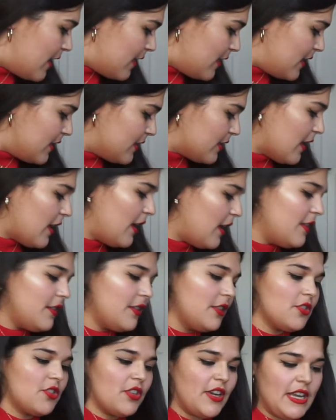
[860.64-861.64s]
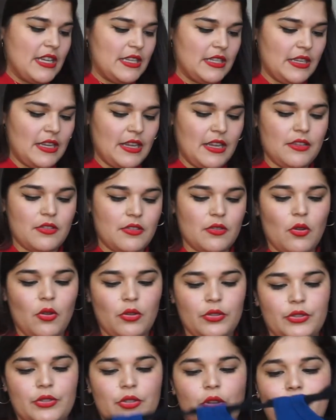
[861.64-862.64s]
This other dress is
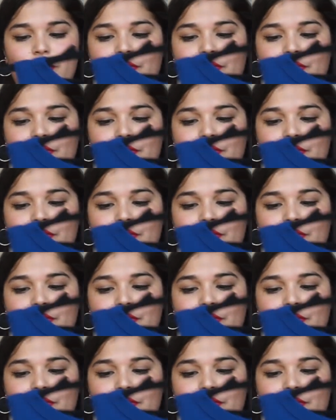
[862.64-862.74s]
also